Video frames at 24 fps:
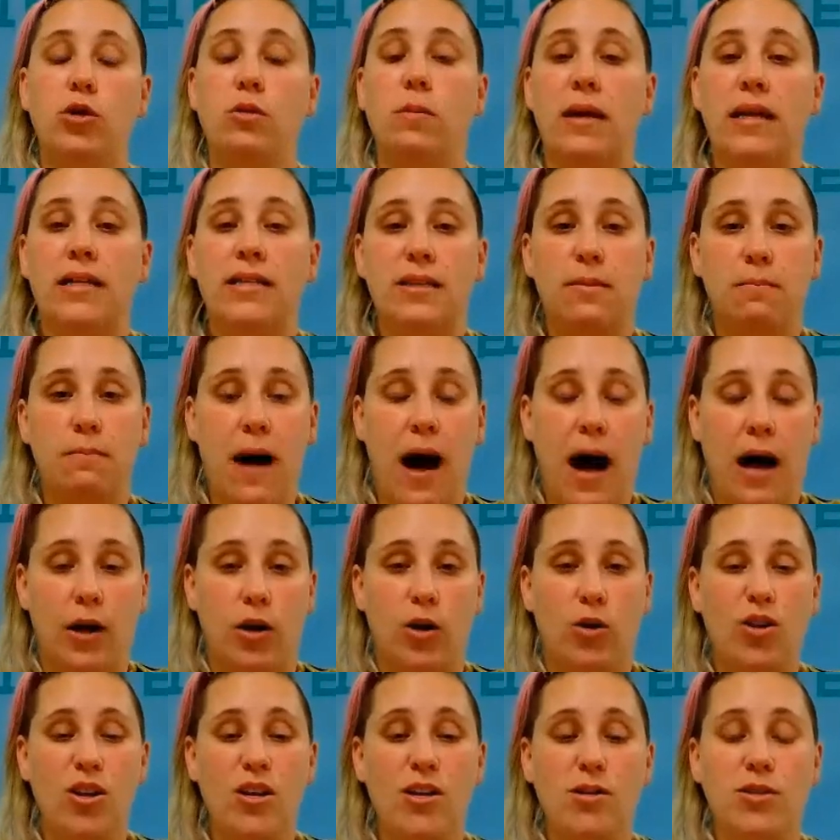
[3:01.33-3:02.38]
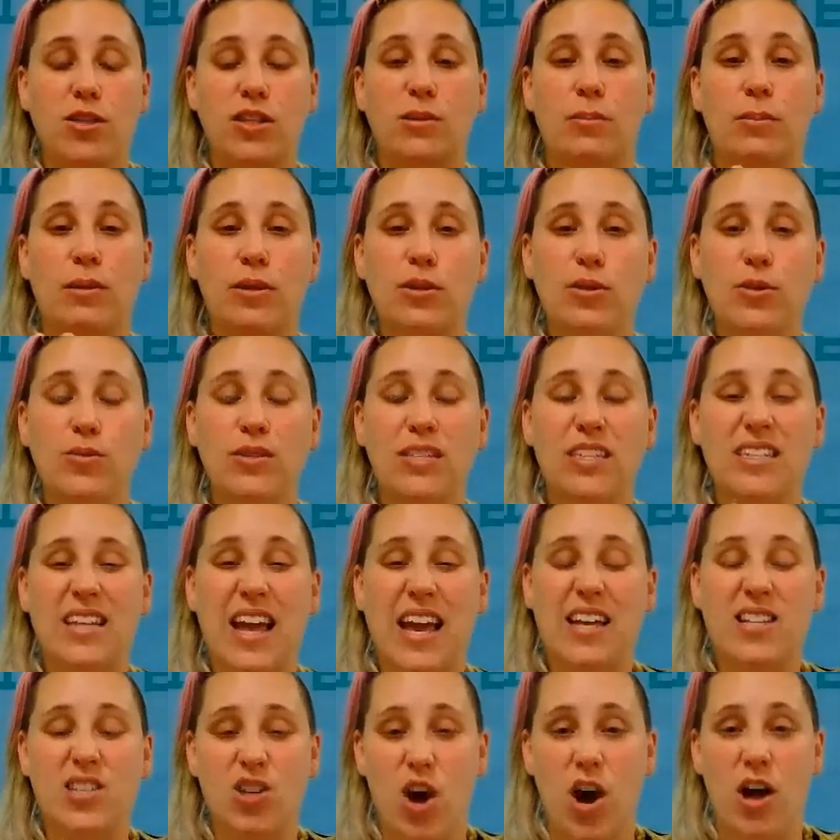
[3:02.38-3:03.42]
meets the bottle so the balloon
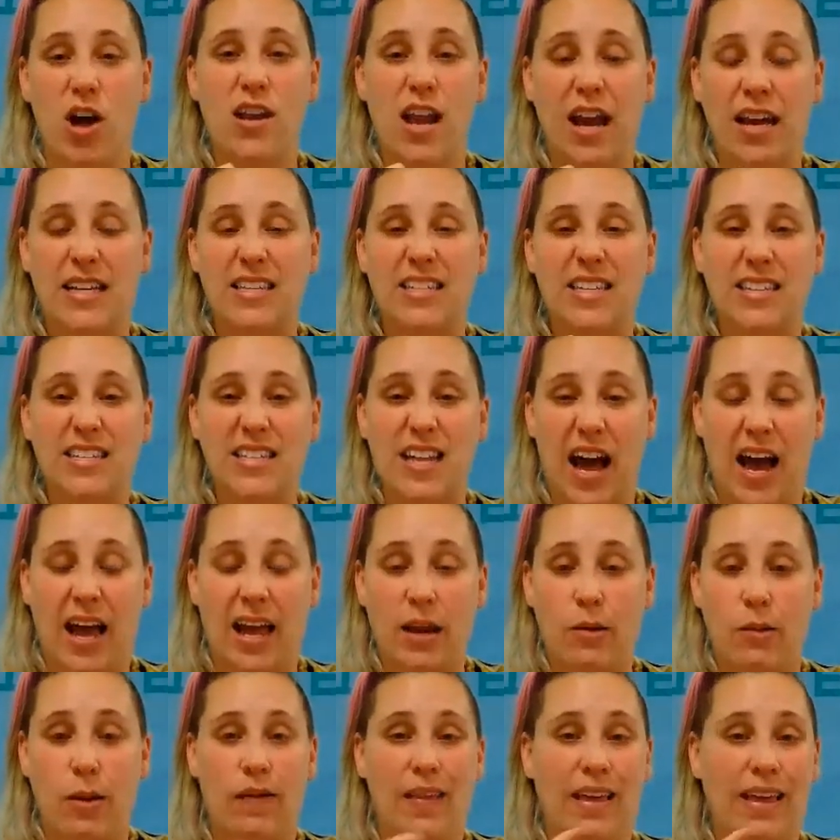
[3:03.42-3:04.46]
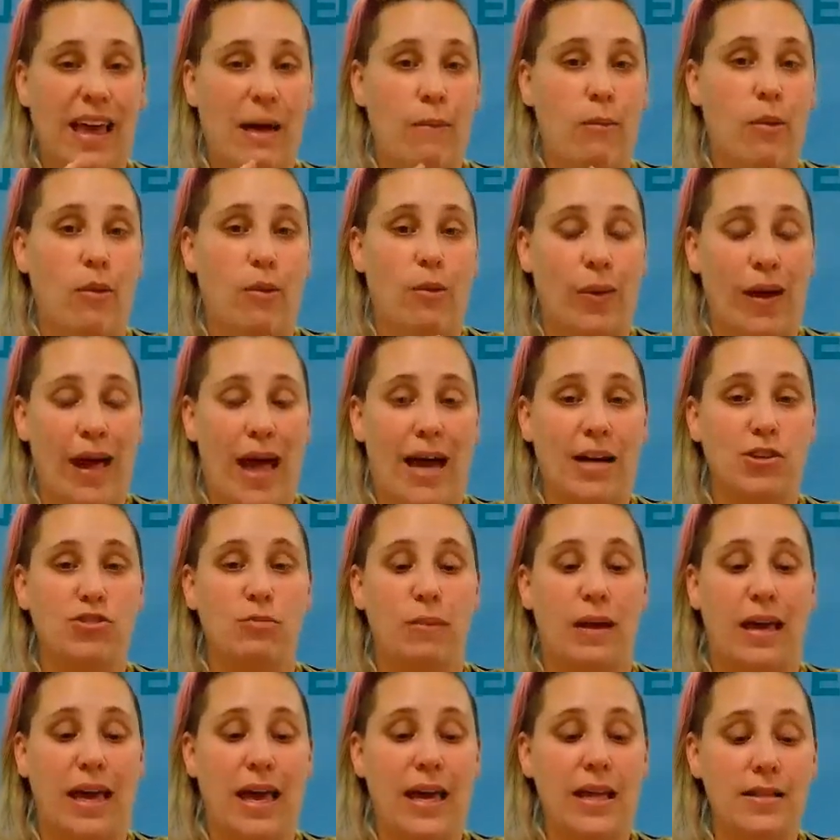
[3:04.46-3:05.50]
stays on nice and tight when the chemical reaction
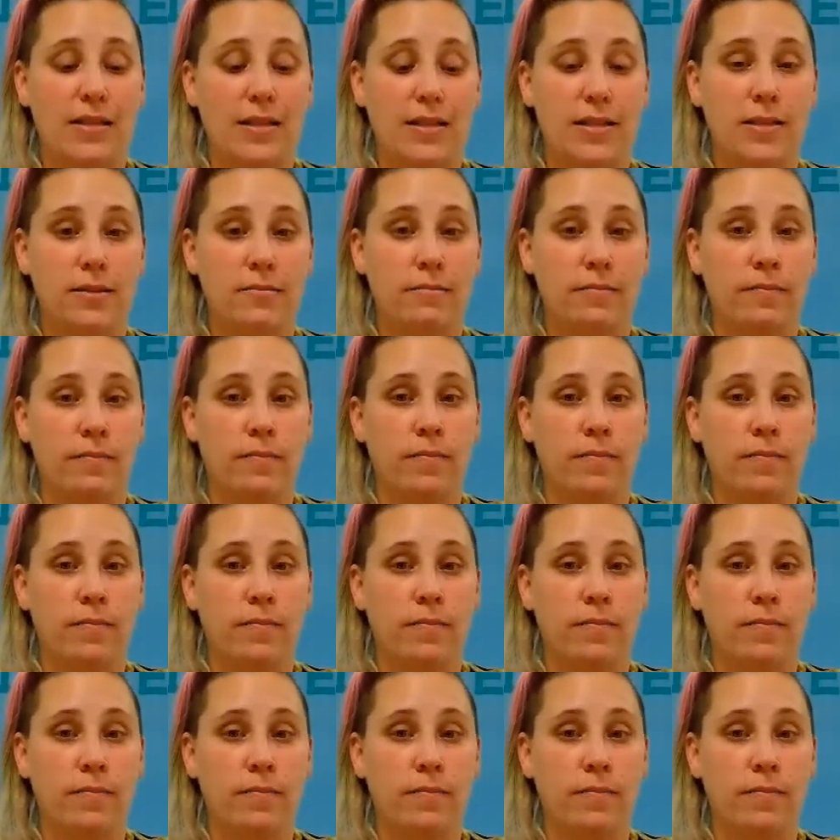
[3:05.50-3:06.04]
begins.